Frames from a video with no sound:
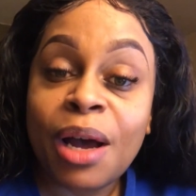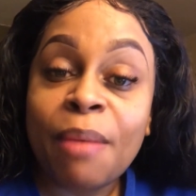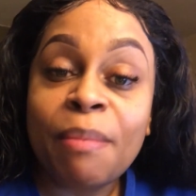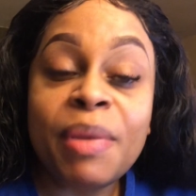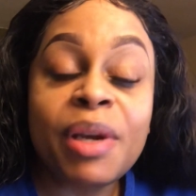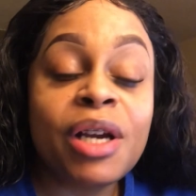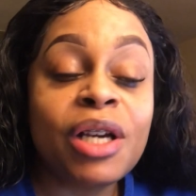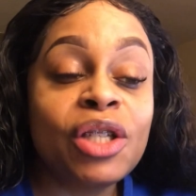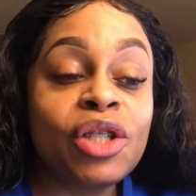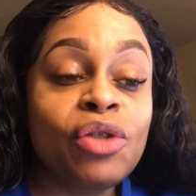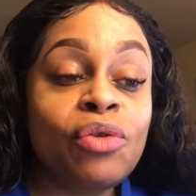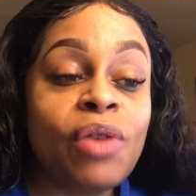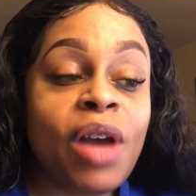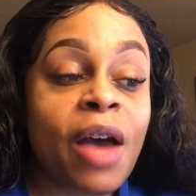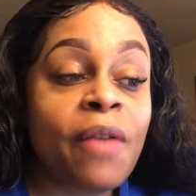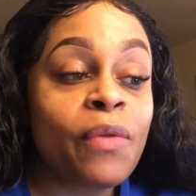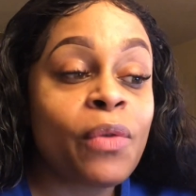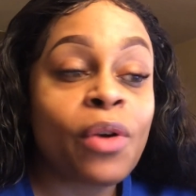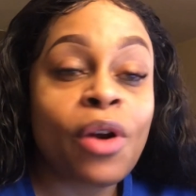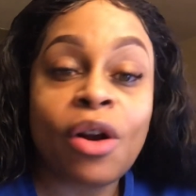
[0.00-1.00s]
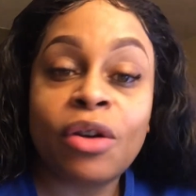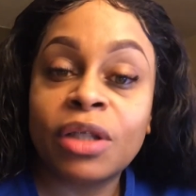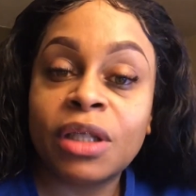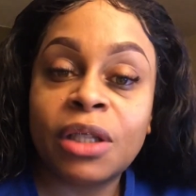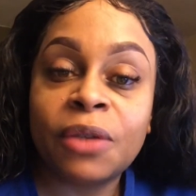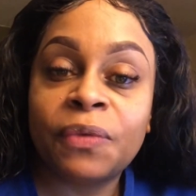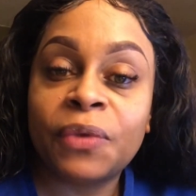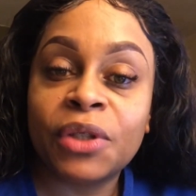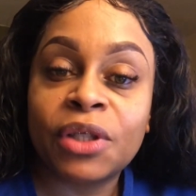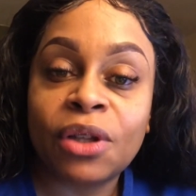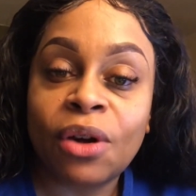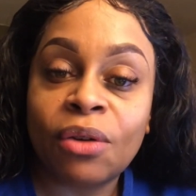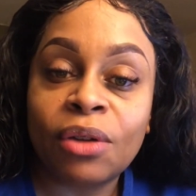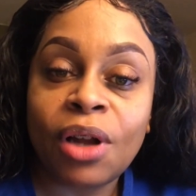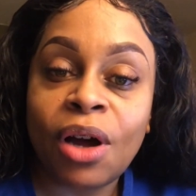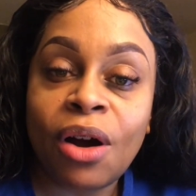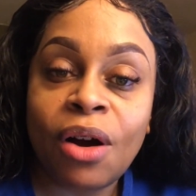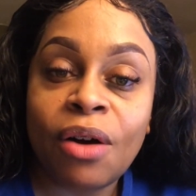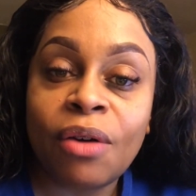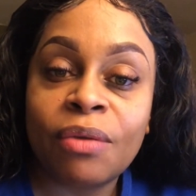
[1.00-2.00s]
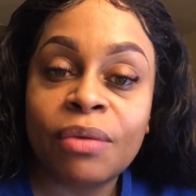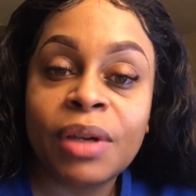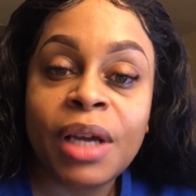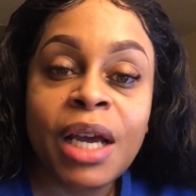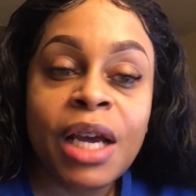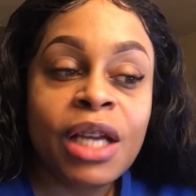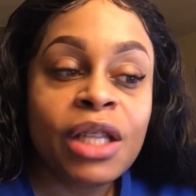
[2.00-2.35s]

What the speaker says: because you have rehearsed it for so long,